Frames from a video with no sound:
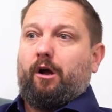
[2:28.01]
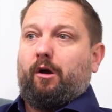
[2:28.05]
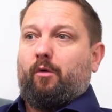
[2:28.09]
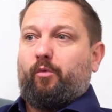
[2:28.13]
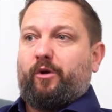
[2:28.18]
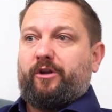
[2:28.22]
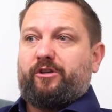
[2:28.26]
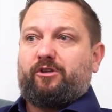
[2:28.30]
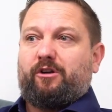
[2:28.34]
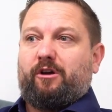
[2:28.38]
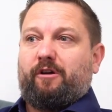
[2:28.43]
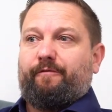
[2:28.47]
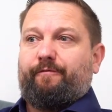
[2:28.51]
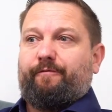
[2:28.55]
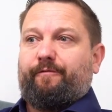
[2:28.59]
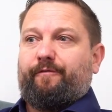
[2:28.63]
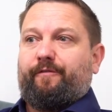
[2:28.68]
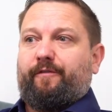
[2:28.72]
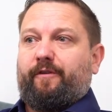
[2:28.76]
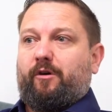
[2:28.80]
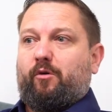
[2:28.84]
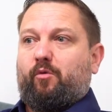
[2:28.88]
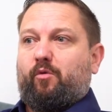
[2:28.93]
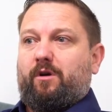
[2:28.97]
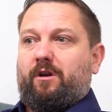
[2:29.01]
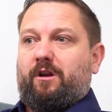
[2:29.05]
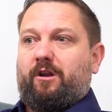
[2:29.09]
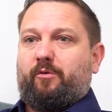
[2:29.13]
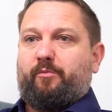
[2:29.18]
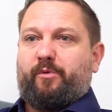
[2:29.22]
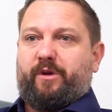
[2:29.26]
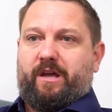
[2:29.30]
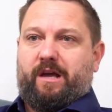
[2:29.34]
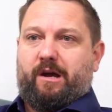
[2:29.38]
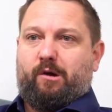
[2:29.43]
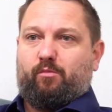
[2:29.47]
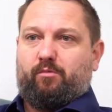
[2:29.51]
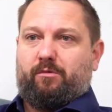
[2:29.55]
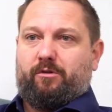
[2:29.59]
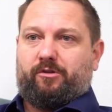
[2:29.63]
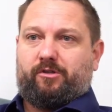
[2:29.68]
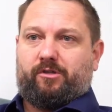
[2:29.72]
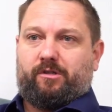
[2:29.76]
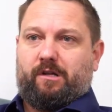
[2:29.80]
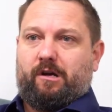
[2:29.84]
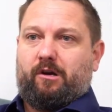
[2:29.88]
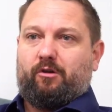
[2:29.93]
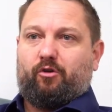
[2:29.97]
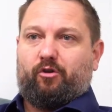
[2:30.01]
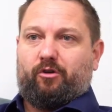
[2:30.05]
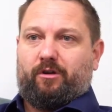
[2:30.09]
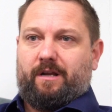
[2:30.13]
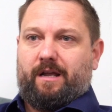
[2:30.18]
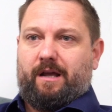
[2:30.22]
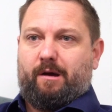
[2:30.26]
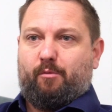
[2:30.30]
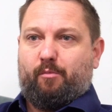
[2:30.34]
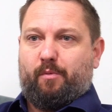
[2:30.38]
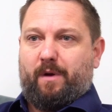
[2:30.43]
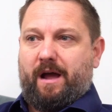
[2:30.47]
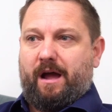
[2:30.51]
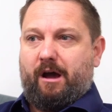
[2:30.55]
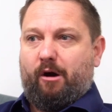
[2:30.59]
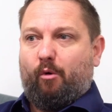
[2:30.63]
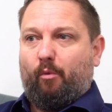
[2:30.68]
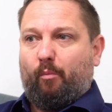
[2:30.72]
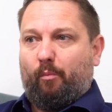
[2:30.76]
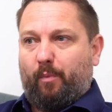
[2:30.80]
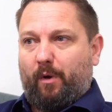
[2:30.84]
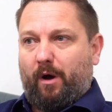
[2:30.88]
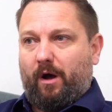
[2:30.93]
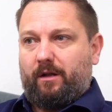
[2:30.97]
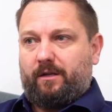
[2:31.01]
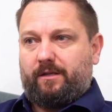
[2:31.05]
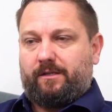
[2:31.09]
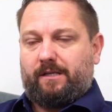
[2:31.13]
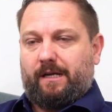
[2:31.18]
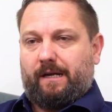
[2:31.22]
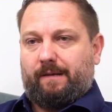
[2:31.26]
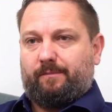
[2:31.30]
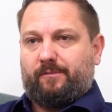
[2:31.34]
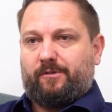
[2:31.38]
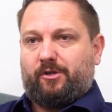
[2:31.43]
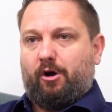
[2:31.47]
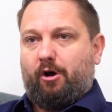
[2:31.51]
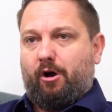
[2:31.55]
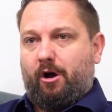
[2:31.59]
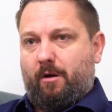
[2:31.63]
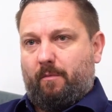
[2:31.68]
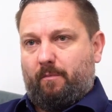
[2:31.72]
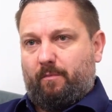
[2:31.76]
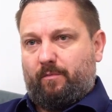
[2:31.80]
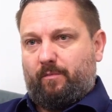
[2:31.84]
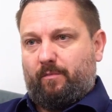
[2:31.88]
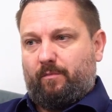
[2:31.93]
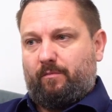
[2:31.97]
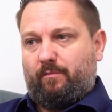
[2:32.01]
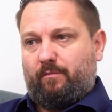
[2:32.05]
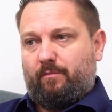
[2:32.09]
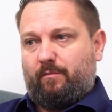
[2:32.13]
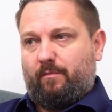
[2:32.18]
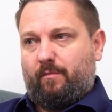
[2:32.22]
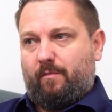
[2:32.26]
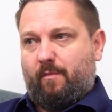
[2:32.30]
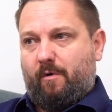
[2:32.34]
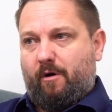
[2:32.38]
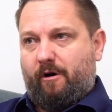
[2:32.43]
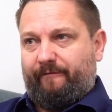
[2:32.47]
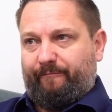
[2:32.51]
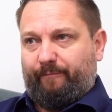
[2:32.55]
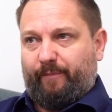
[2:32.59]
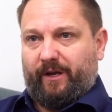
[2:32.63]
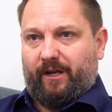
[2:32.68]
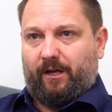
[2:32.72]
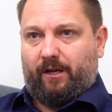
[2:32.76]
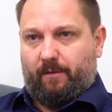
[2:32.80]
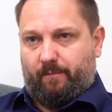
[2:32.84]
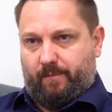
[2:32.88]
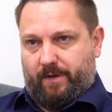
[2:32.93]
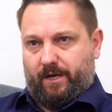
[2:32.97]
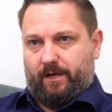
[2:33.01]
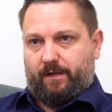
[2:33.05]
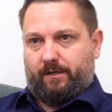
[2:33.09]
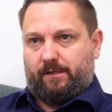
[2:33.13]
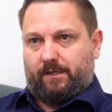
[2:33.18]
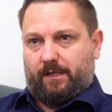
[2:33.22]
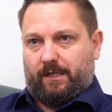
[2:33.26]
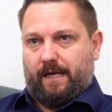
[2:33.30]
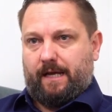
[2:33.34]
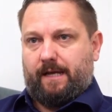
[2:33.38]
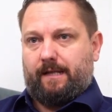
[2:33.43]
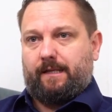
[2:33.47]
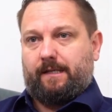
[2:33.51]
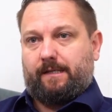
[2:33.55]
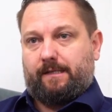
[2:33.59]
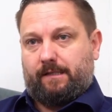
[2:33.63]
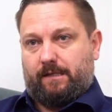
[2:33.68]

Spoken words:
which I've felt a little bit helpless that I couldn't help out. But at the same time, I've been committed to getting this